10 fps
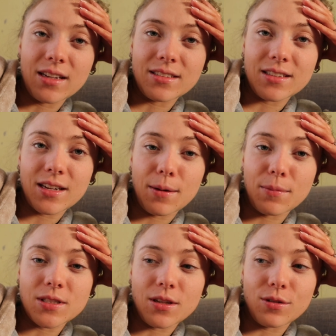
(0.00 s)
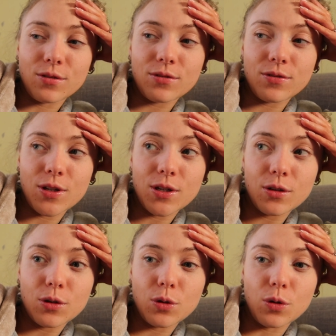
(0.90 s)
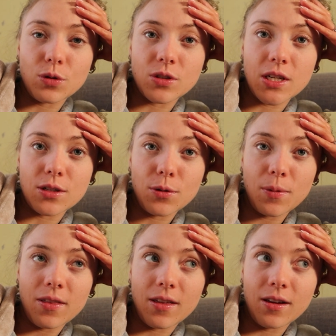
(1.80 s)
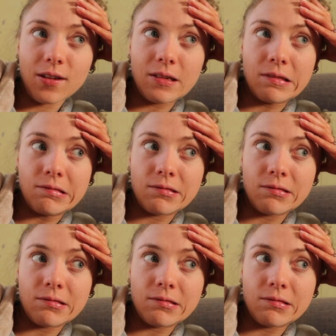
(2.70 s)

And get myself cozied up, I think